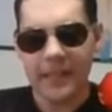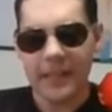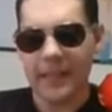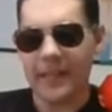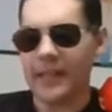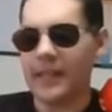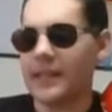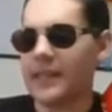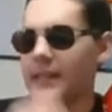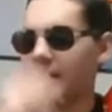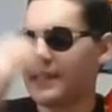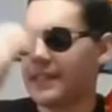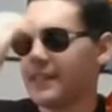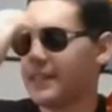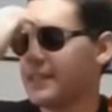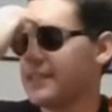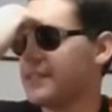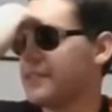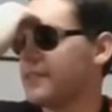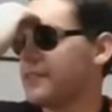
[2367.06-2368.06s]
and I think
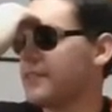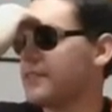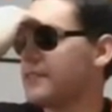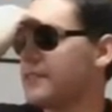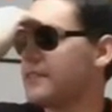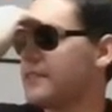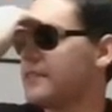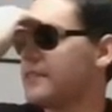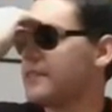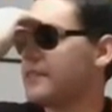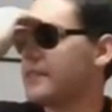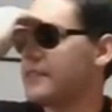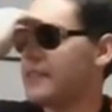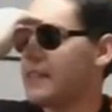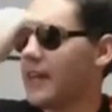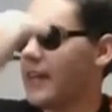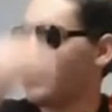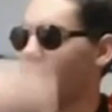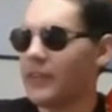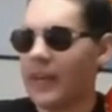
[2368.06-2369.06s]

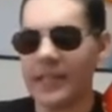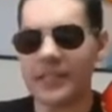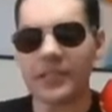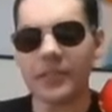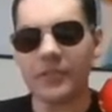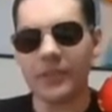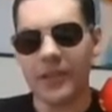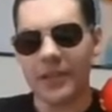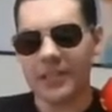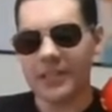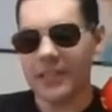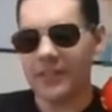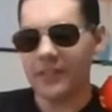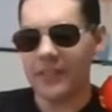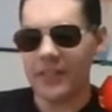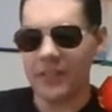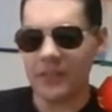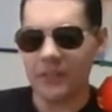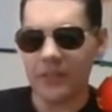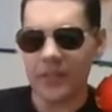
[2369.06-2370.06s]
I haven't actually watched that
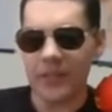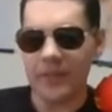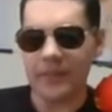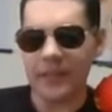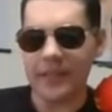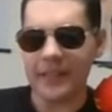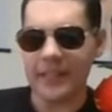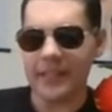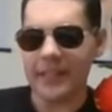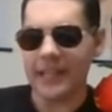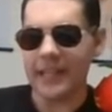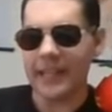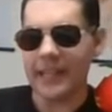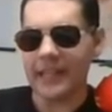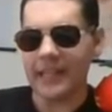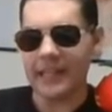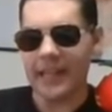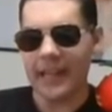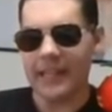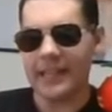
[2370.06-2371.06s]
video in a while, but I think I,
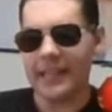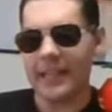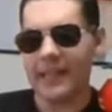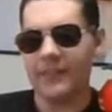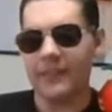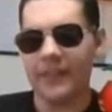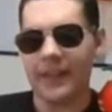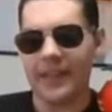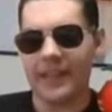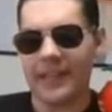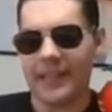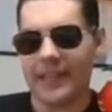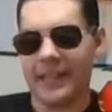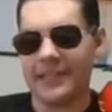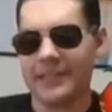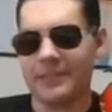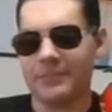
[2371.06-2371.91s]
I, I gave I think I just